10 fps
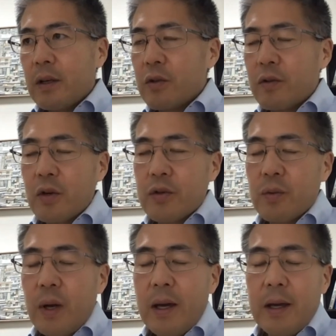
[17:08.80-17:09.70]
sort of goes
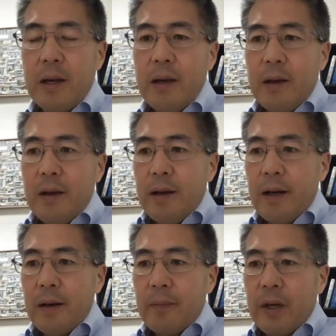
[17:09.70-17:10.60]
away,
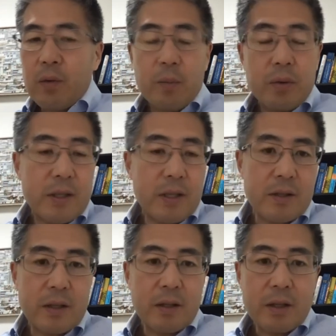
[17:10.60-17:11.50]
that will
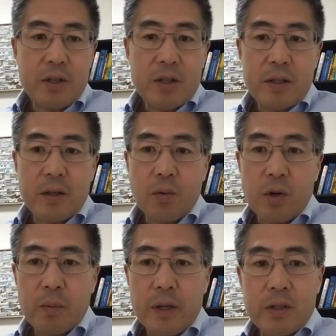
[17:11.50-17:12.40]
persist just in the
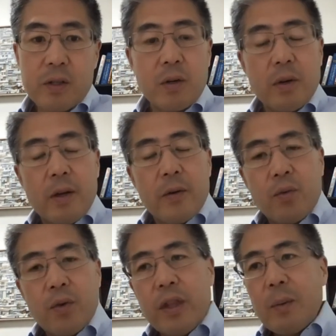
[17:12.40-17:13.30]
workplace. So
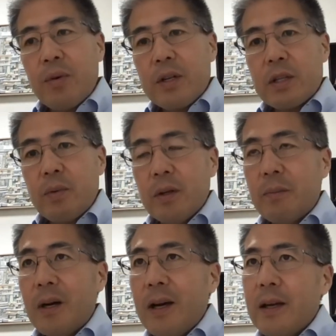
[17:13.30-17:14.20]
with that principle in
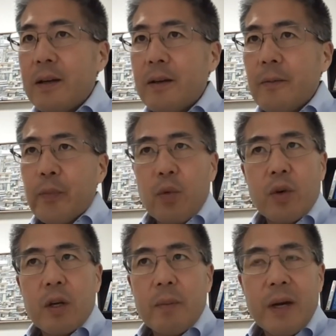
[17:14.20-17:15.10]
mind,
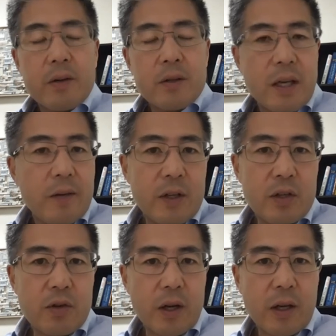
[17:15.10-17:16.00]
what about safety
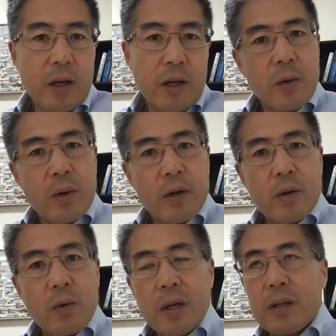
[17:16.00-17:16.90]
training? I
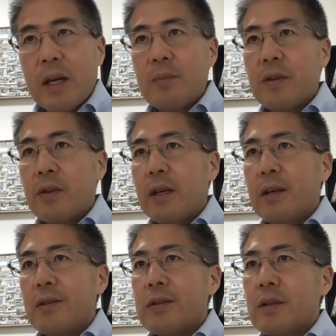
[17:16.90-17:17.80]
wonder what types of
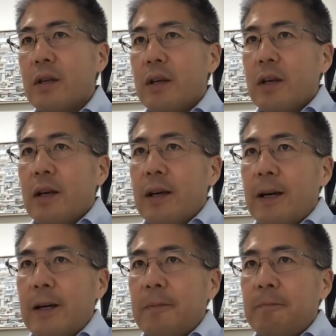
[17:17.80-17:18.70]
things
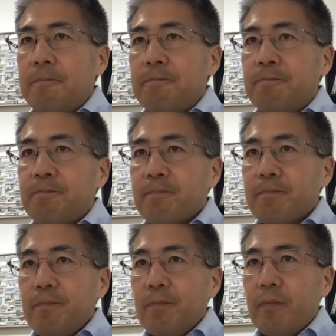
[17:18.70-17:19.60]

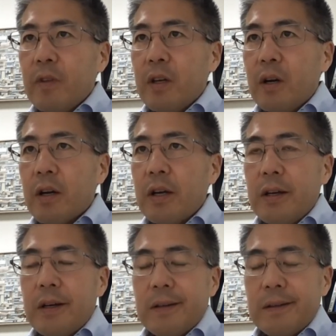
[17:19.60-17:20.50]
are
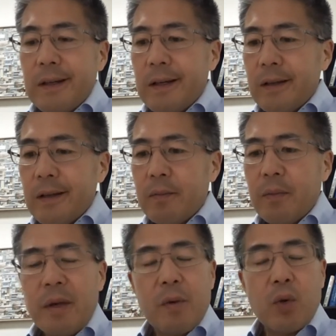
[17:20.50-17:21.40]
gonna, and
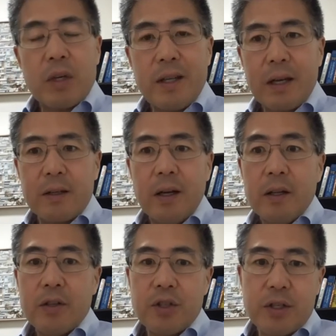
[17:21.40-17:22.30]
maybe what
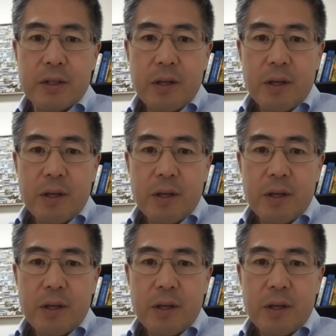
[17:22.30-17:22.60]
technologies